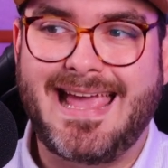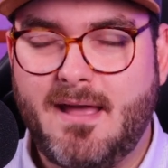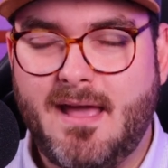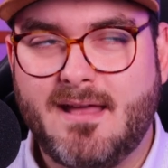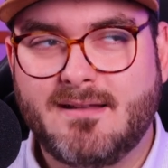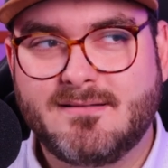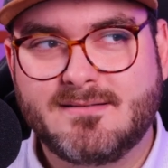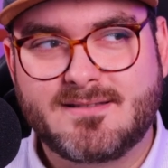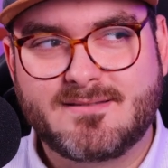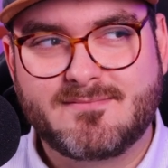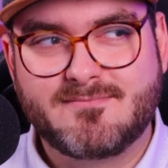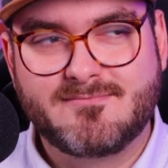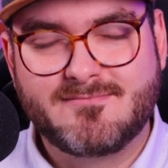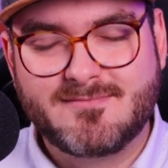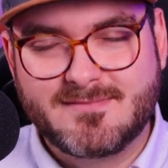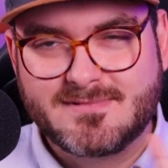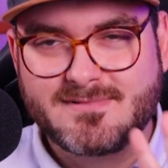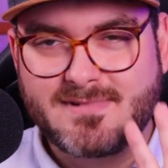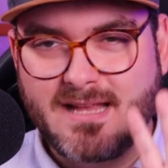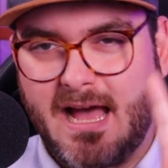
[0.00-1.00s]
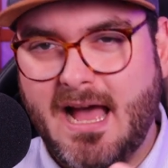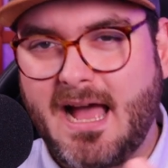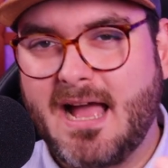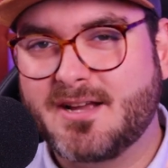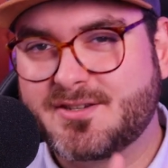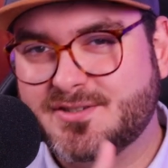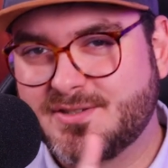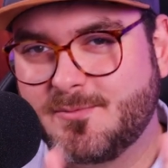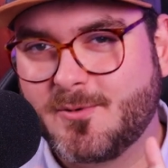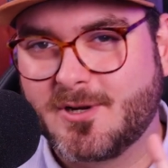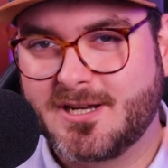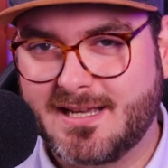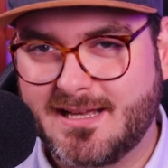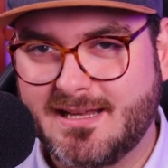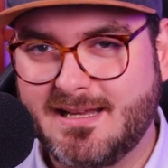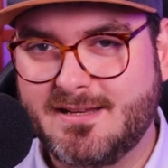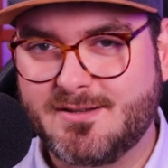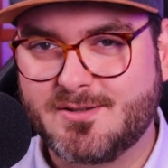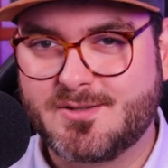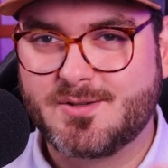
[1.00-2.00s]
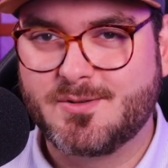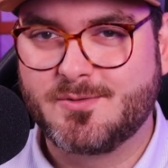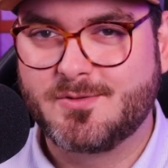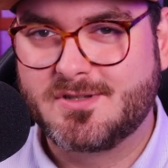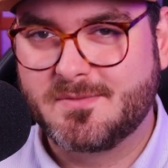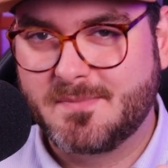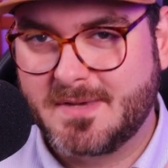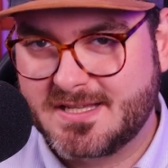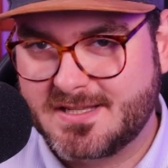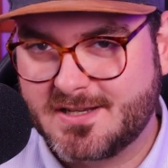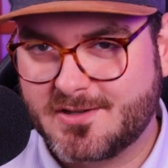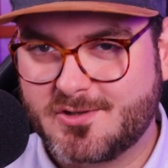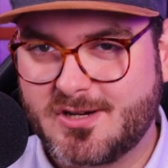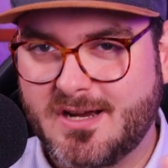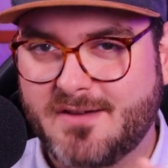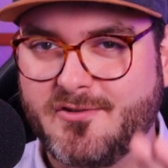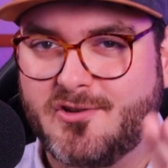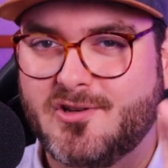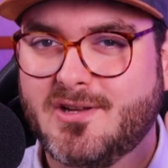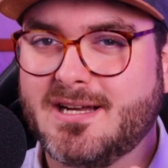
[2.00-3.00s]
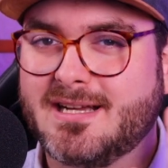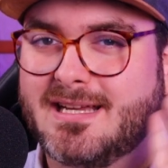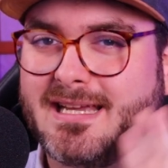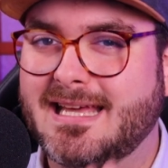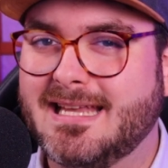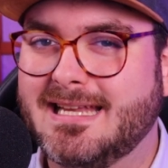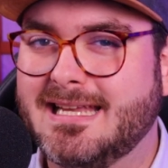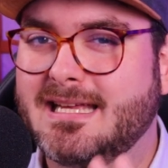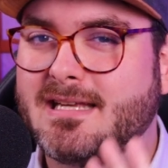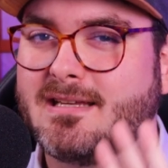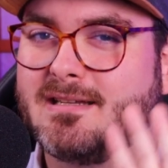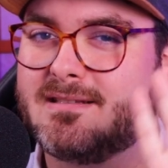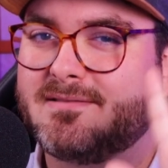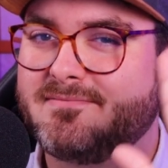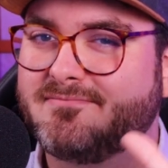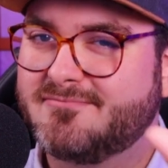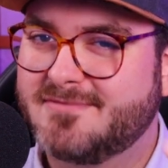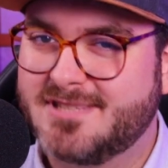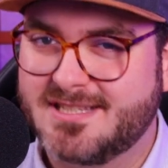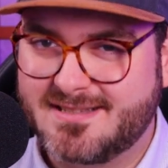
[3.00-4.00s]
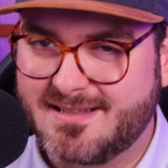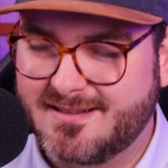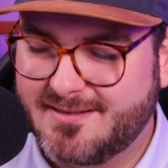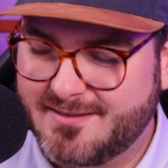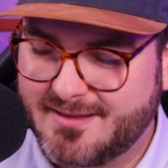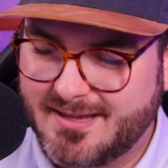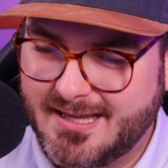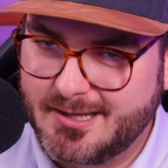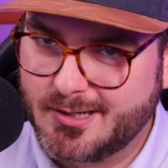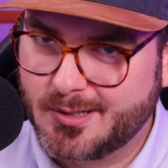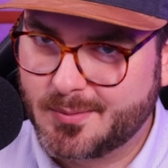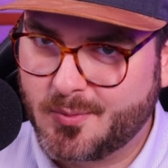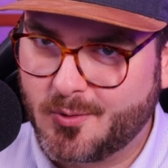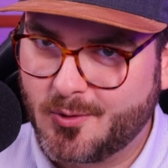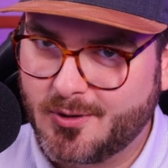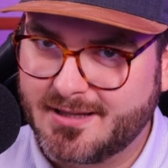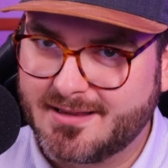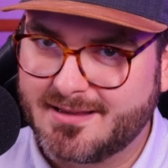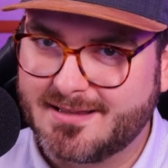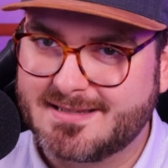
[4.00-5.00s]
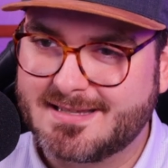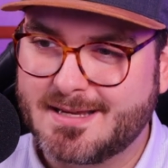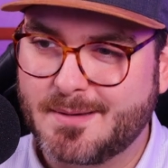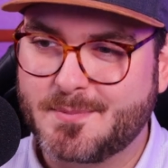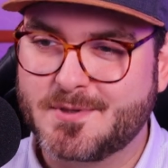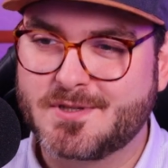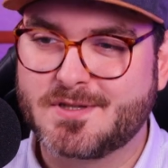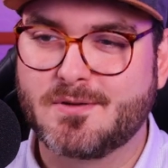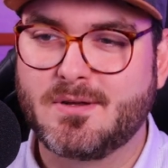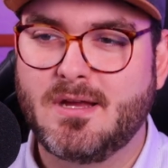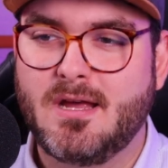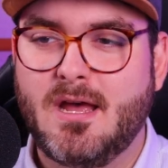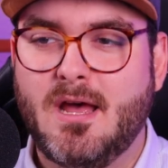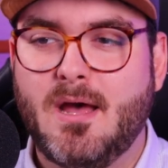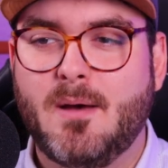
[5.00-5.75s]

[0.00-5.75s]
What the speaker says: And I actually want to get into domestic travel again in just a later point in this episode.